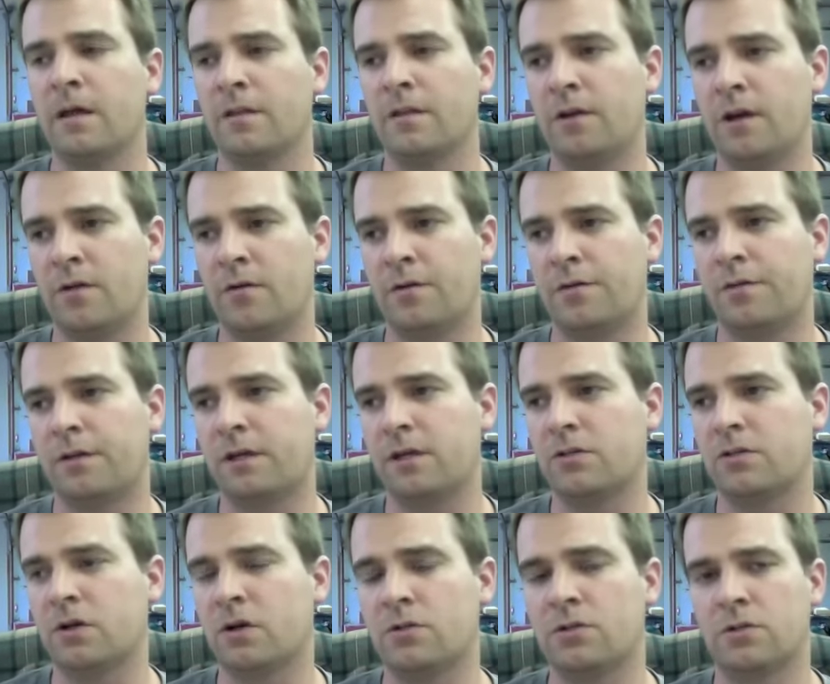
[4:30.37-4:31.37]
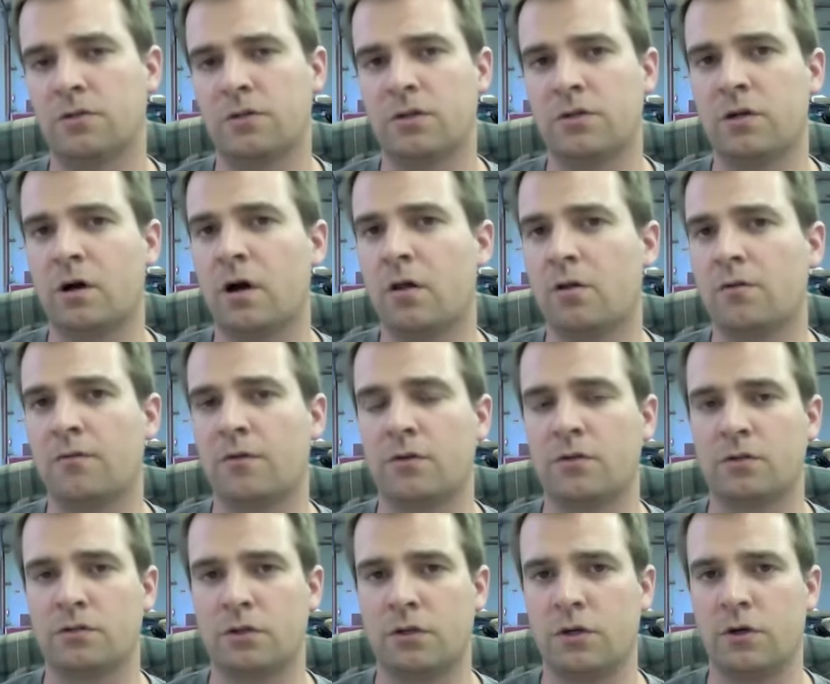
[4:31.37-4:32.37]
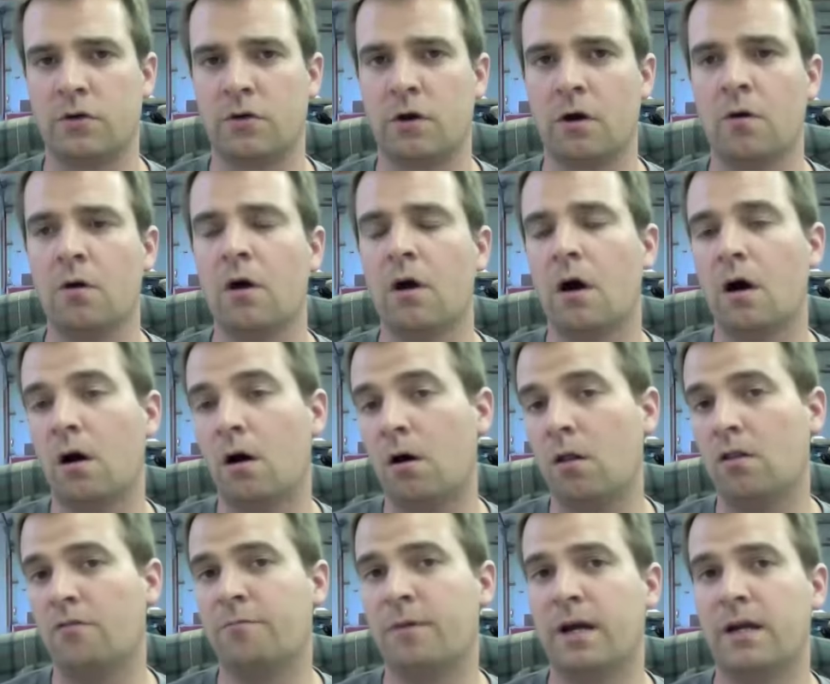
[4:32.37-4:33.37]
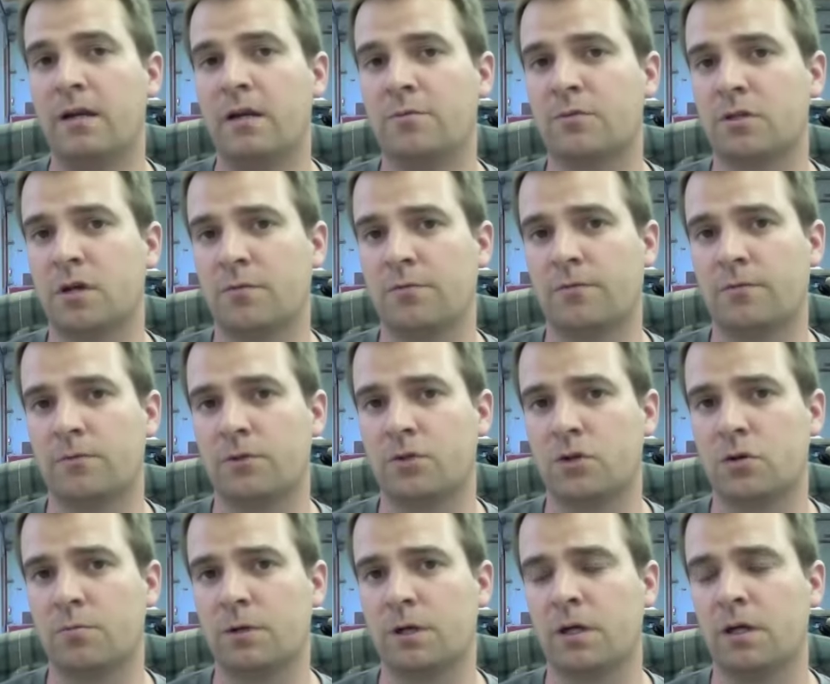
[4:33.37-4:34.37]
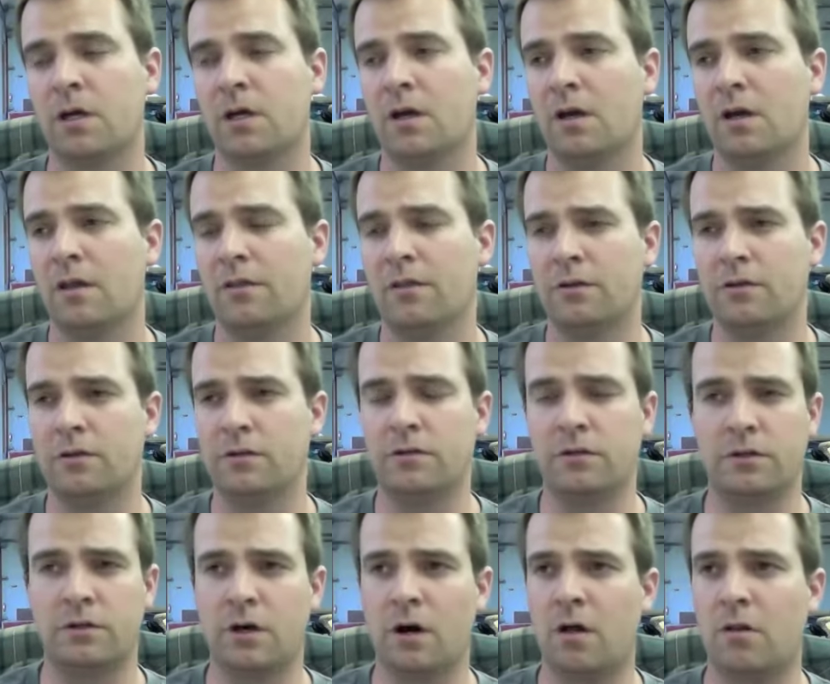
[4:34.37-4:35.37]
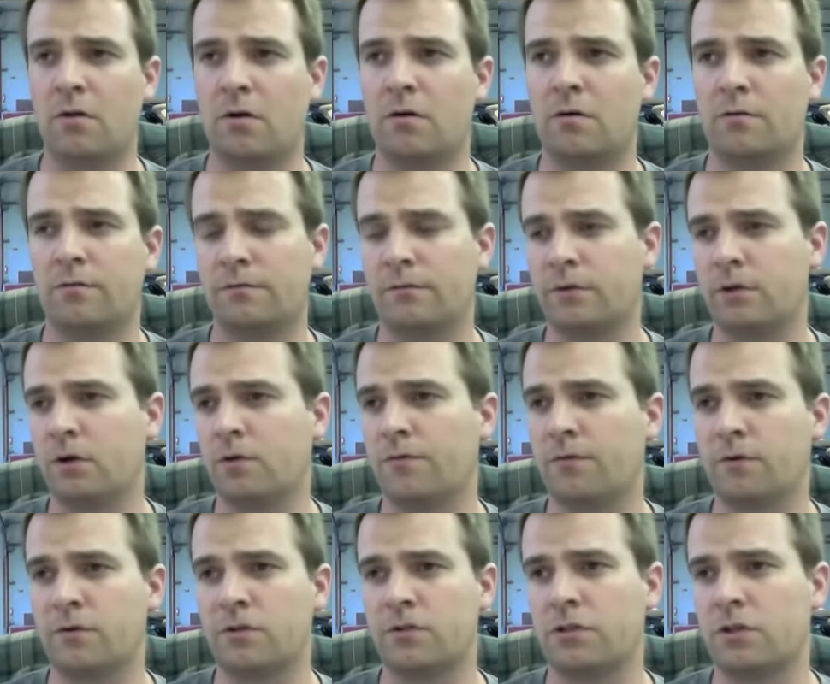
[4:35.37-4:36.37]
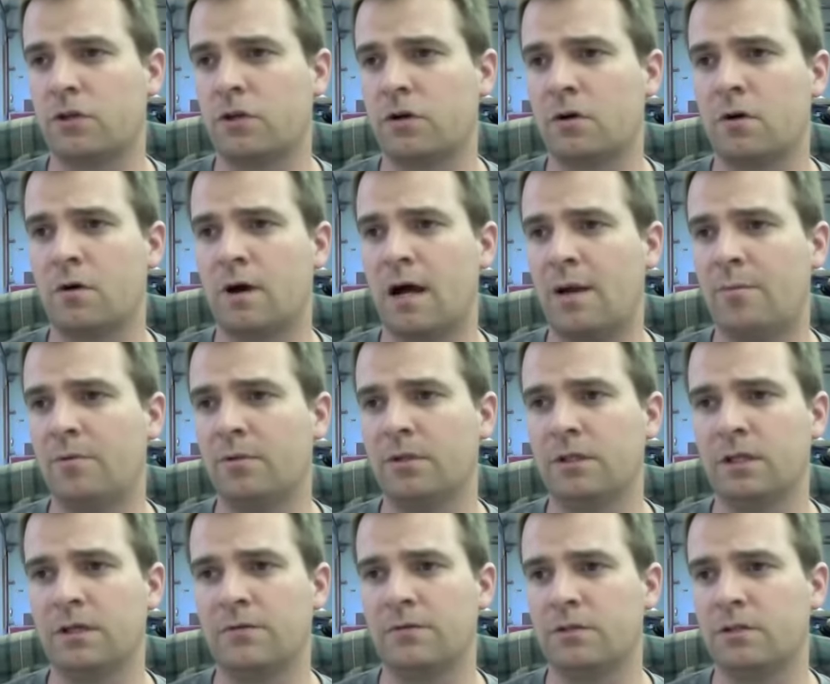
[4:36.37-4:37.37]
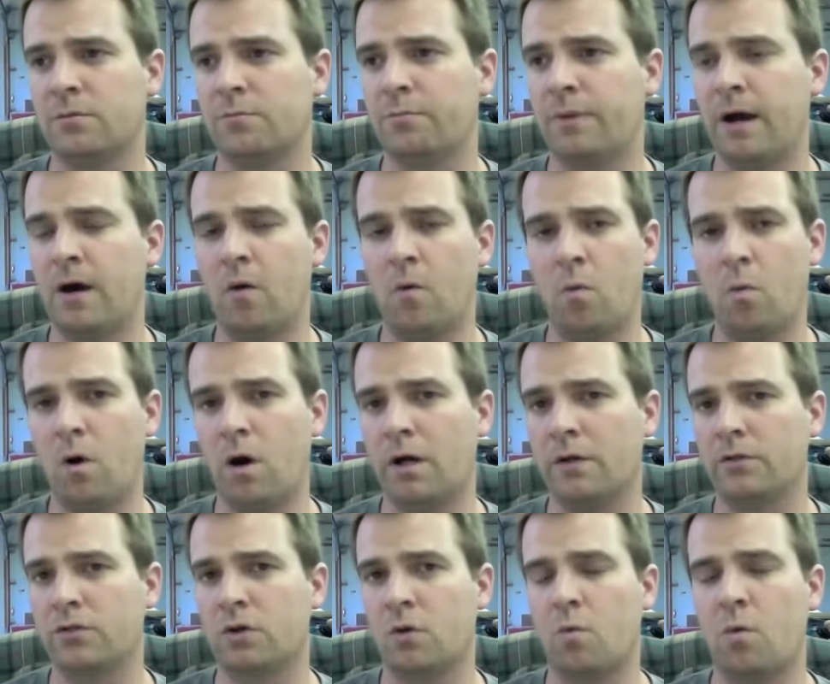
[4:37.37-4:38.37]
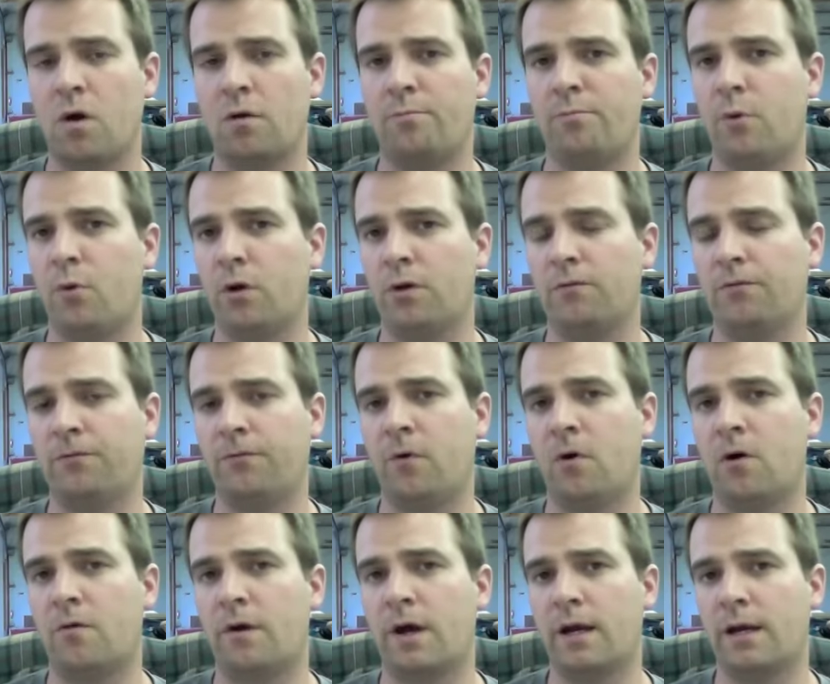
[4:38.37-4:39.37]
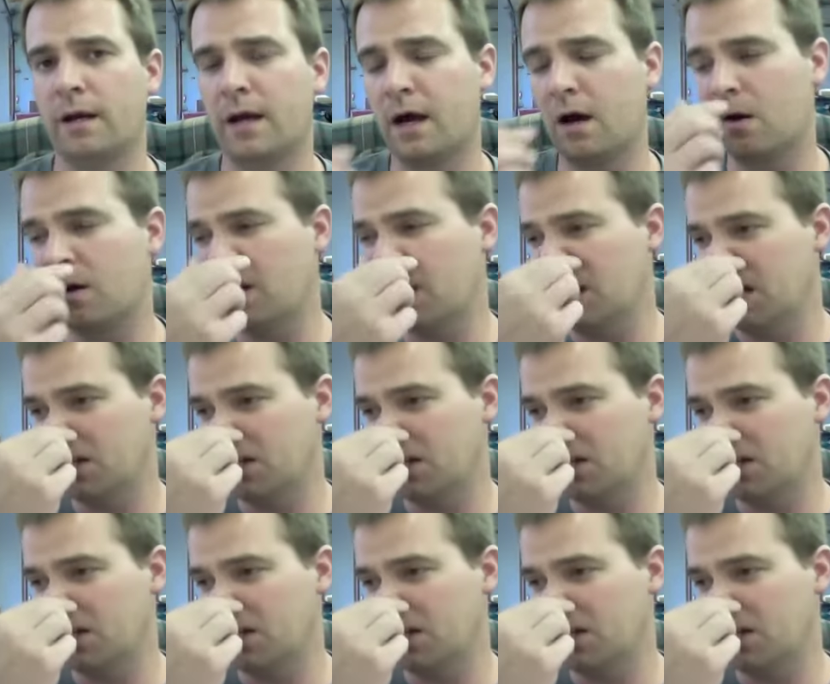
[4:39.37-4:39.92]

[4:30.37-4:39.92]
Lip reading: The other thing is also the dollar versus the euro. All of my nibs come from Germany. The dollar, you know, versus the euro, I believe, is about 1 to 1.4 right now.